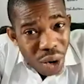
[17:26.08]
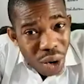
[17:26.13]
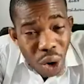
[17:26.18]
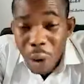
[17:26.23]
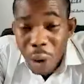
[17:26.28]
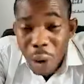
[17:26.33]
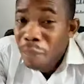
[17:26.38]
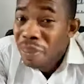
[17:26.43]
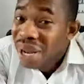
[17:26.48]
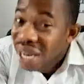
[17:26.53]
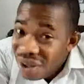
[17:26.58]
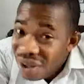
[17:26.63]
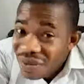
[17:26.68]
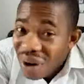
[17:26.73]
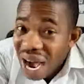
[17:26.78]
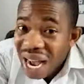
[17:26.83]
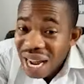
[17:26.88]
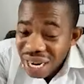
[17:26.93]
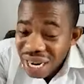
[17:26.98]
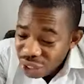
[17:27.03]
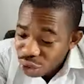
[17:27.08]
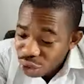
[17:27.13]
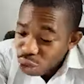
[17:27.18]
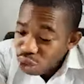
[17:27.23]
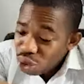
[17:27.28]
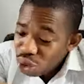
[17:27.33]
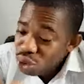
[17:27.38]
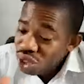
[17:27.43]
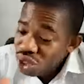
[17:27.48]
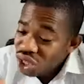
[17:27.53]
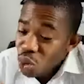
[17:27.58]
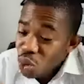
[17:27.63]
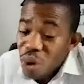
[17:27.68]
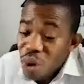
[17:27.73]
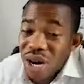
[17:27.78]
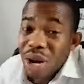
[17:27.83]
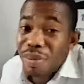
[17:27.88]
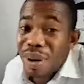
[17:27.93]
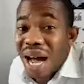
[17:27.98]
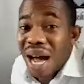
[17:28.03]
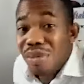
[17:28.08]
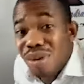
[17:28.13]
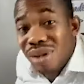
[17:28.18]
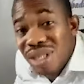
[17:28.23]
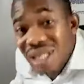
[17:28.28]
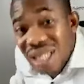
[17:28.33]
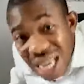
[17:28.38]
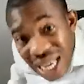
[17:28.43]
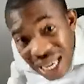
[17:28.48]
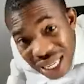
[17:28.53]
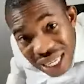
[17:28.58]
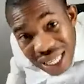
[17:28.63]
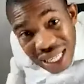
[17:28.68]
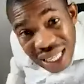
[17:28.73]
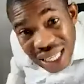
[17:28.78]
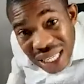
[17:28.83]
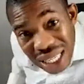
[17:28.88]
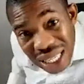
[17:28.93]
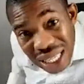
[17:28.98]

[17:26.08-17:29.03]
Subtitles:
Unbeliever, don't you see what the Bible says?